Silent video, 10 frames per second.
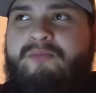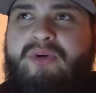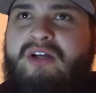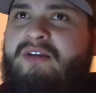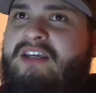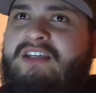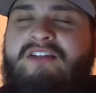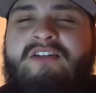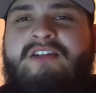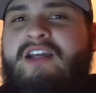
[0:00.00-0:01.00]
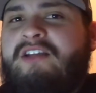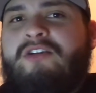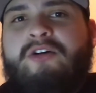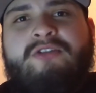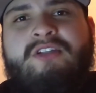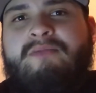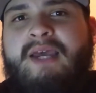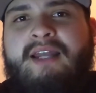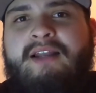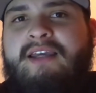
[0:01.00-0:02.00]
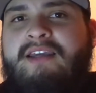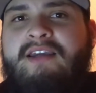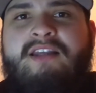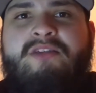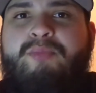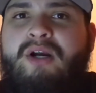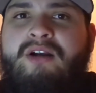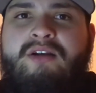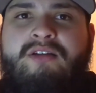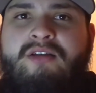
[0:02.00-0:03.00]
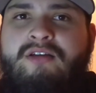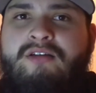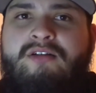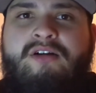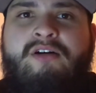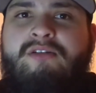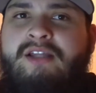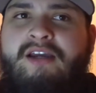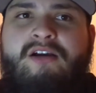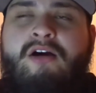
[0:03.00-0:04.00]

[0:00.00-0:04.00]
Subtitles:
But he's just getting toasted, man. Like, he gets burned, like,